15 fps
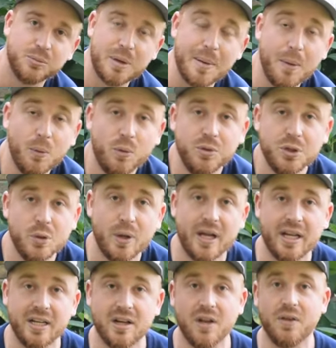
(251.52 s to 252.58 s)
So maybe we'll do
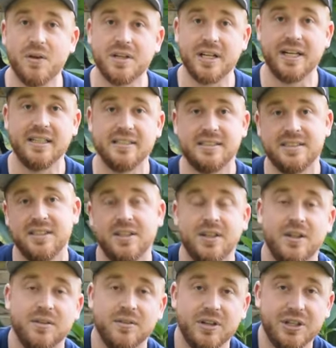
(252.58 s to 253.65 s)
a color
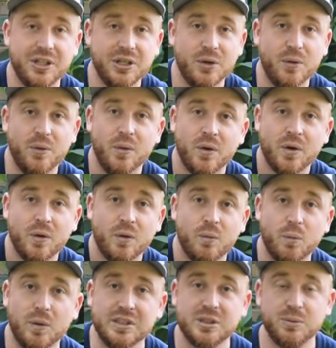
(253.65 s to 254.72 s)
test video
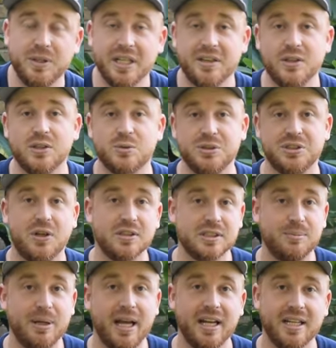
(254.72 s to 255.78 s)
once we get those
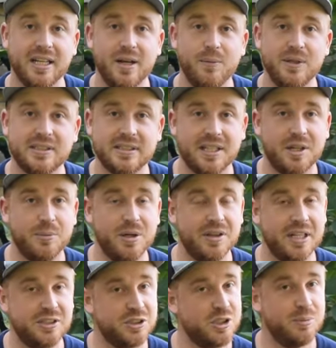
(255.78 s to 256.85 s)
results back. Yet we send them in,
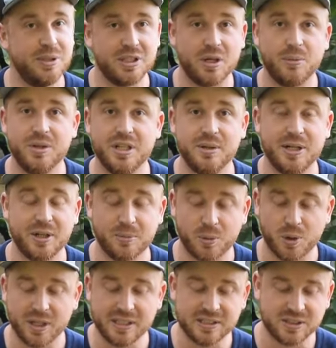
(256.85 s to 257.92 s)
they should be coming in here
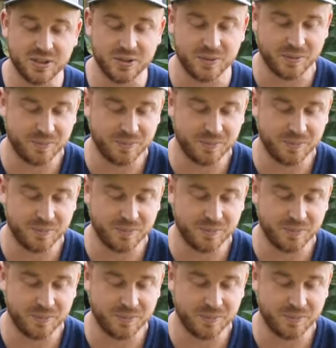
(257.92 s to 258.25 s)
pretty soon.